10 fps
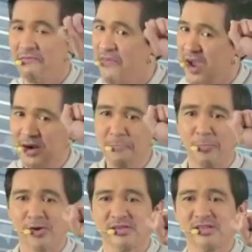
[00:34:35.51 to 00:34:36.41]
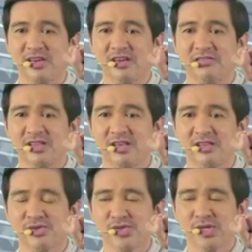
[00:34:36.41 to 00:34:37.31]
very important key
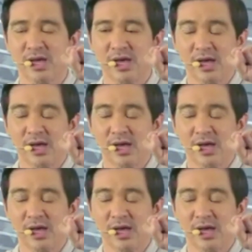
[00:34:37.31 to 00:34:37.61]
ingredients.